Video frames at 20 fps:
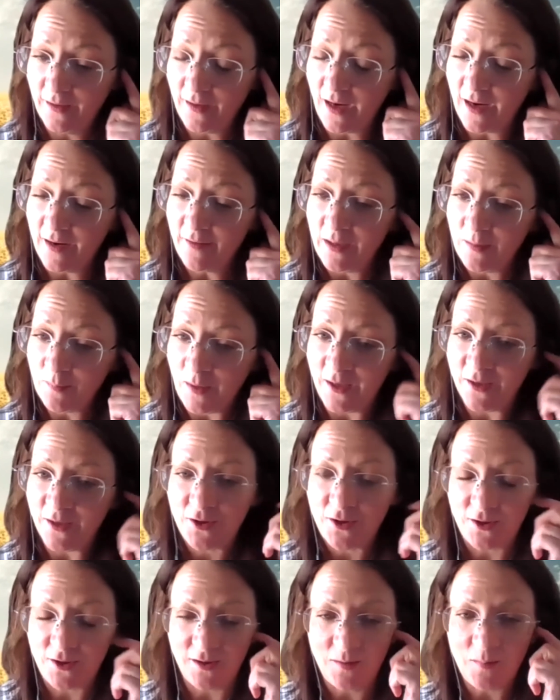the hiring
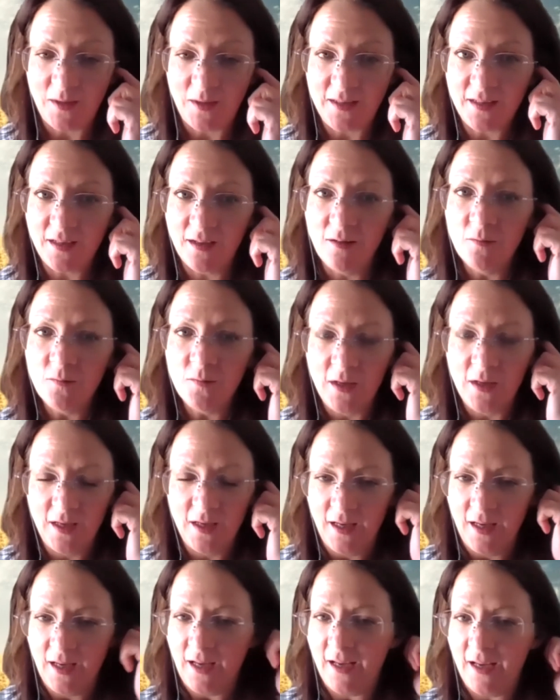manager and myself,
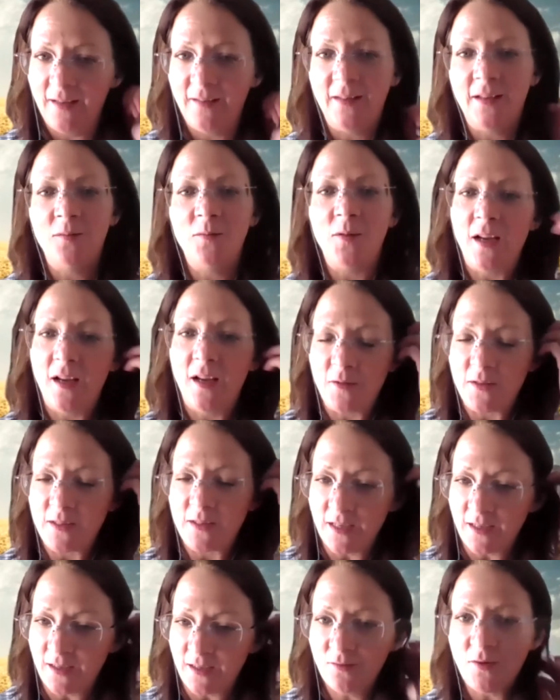and then we have a
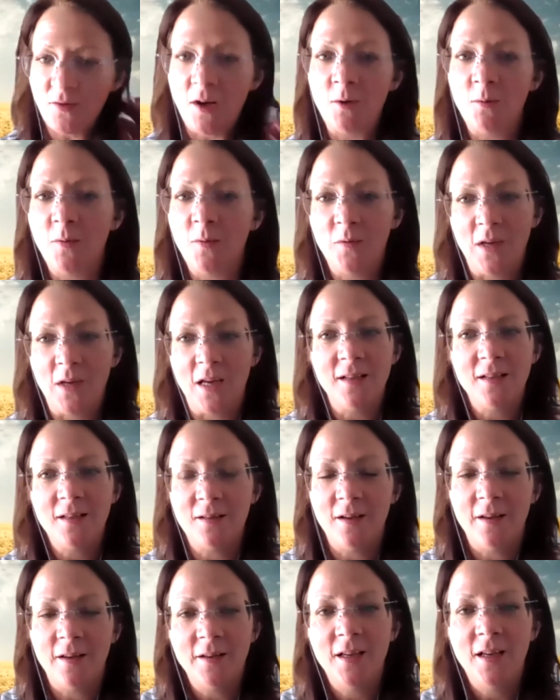second round with case
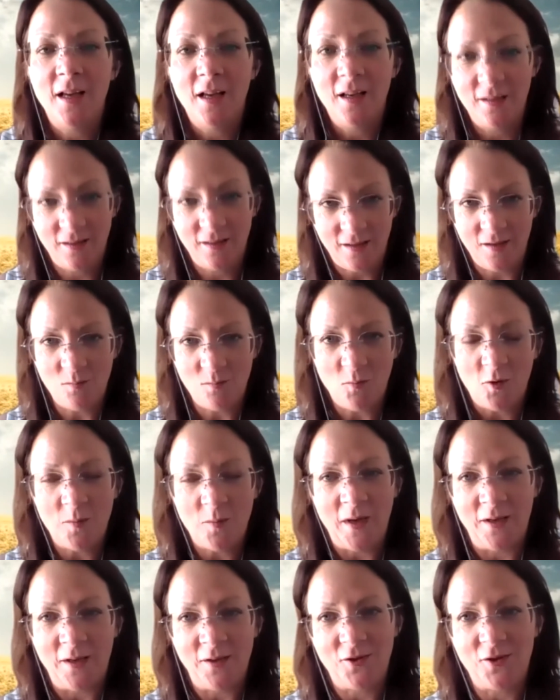study and more
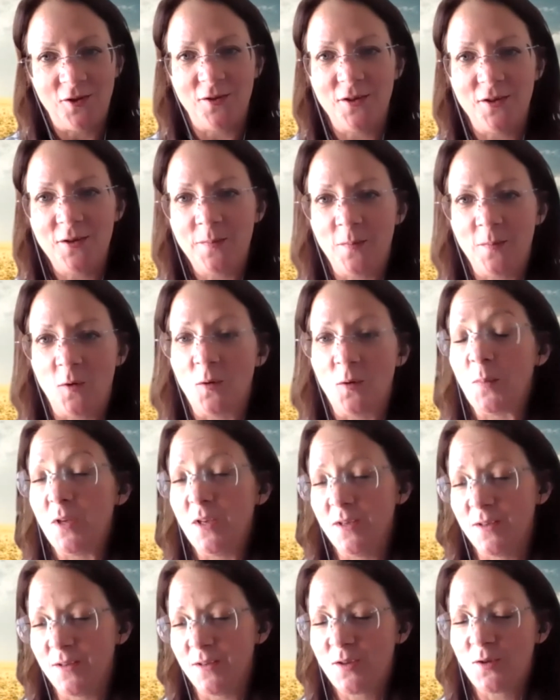managers or
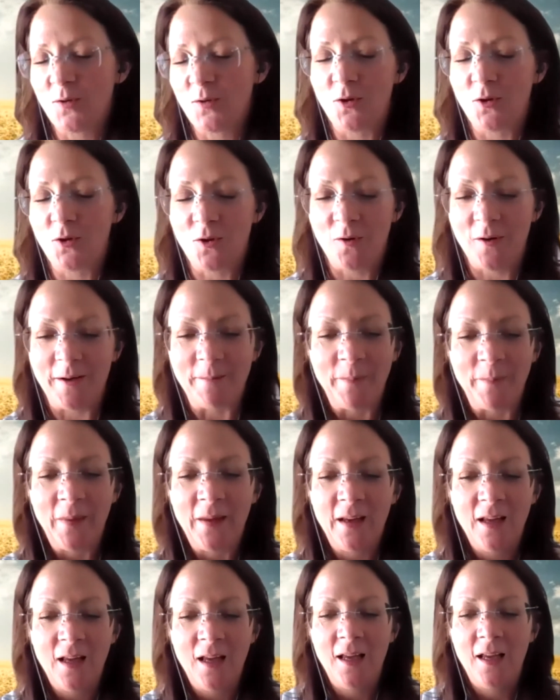peers to join.
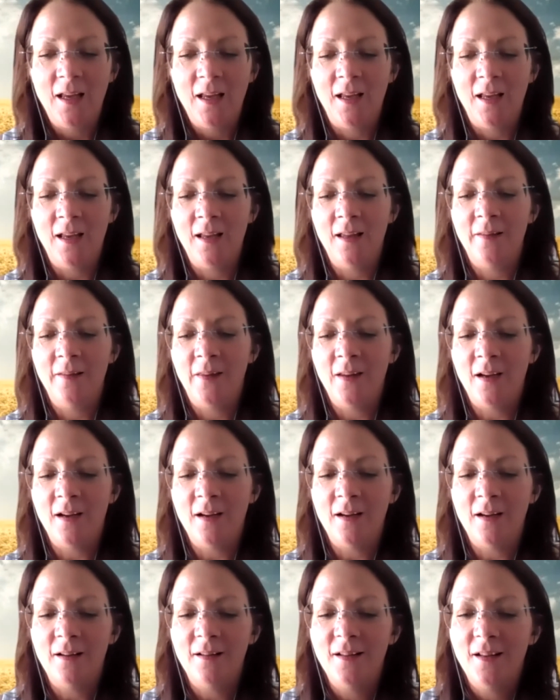And
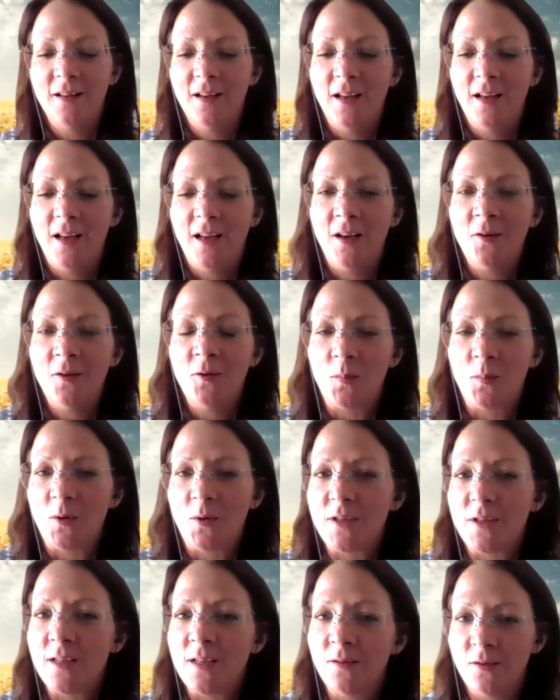Eleanor
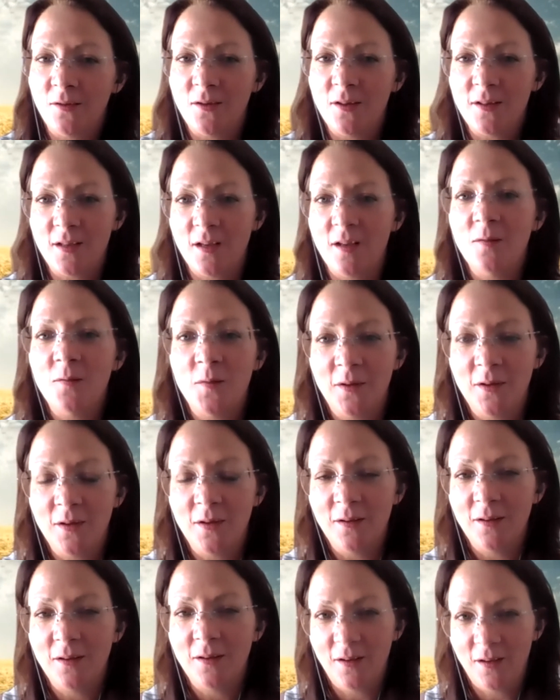presented herself in
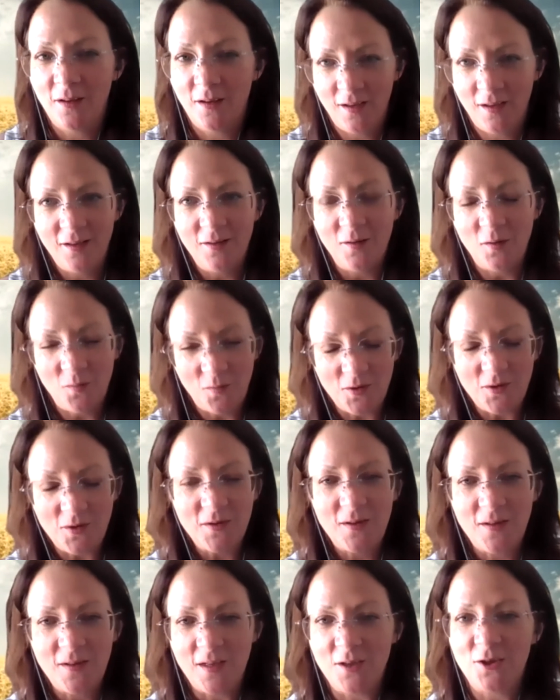the
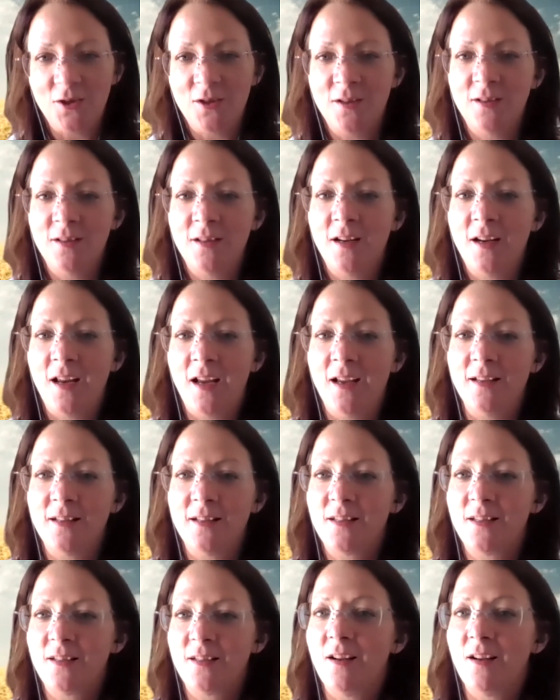first session
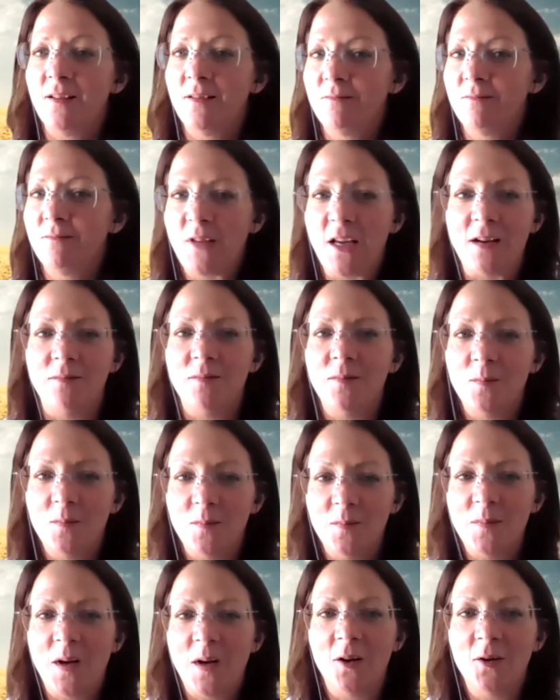as
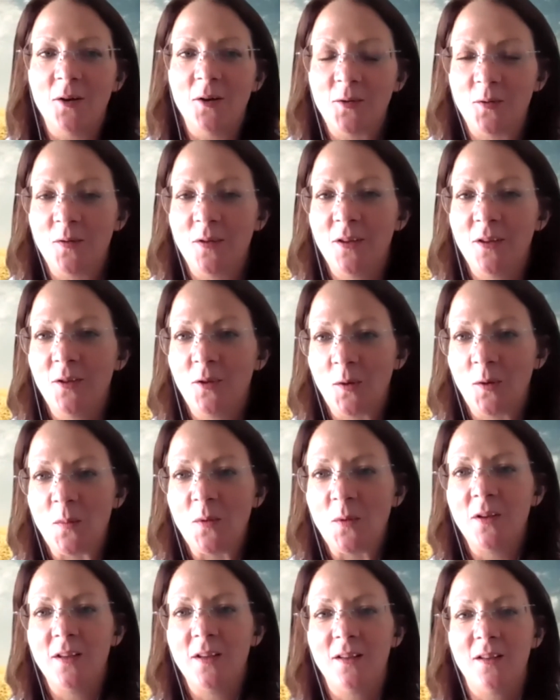outgoing and
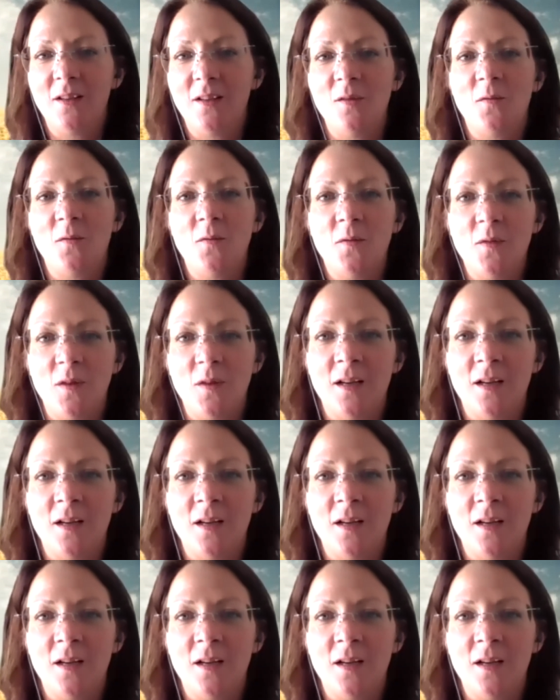communicative,